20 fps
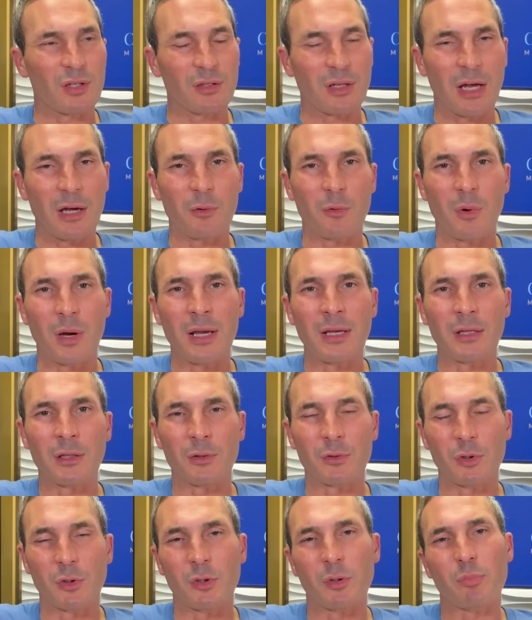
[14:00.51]
not waiting
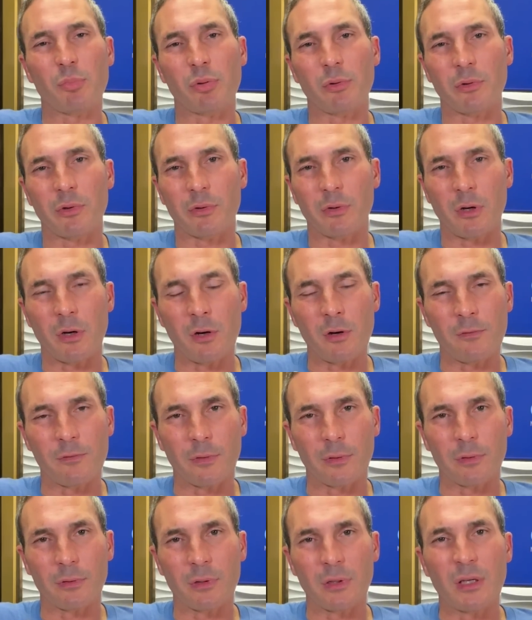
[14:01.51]
on you to pull her
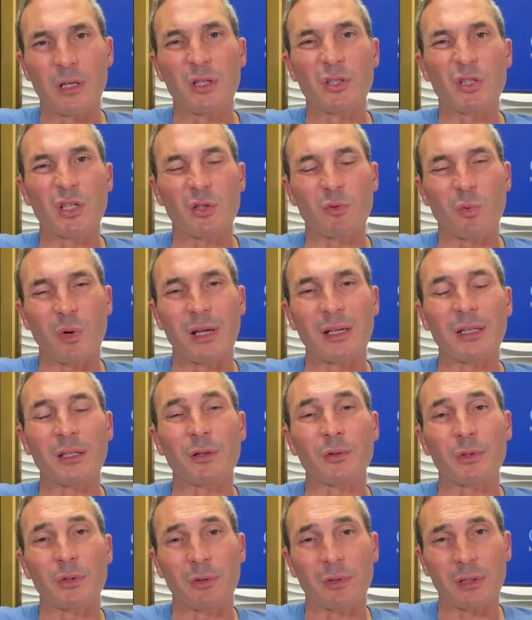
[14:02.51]
over, she's waiting
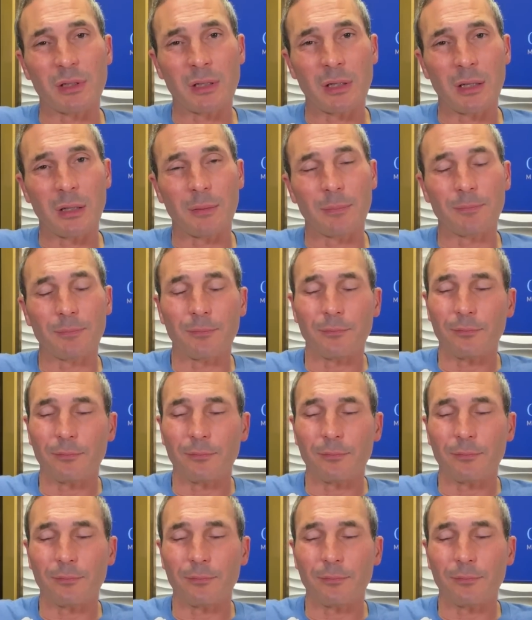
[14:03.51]
on you to come.